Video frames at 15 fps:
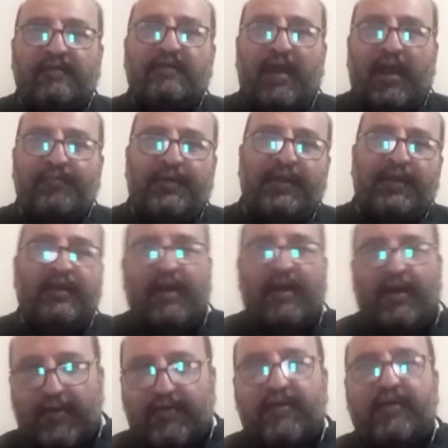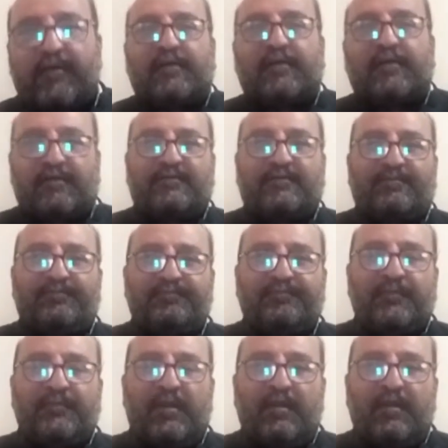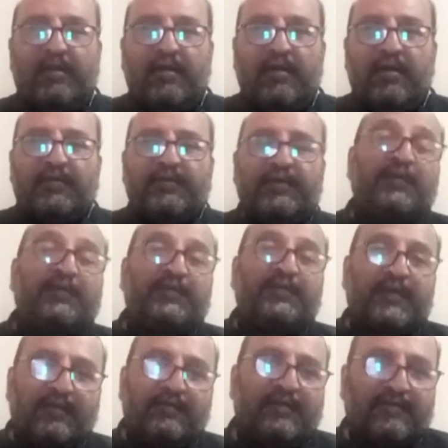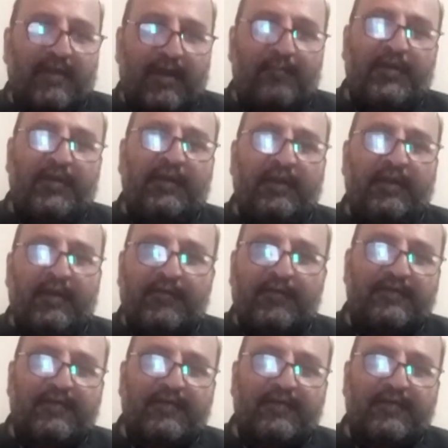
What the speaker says: Secondly, the university libraries, research libraries comes under the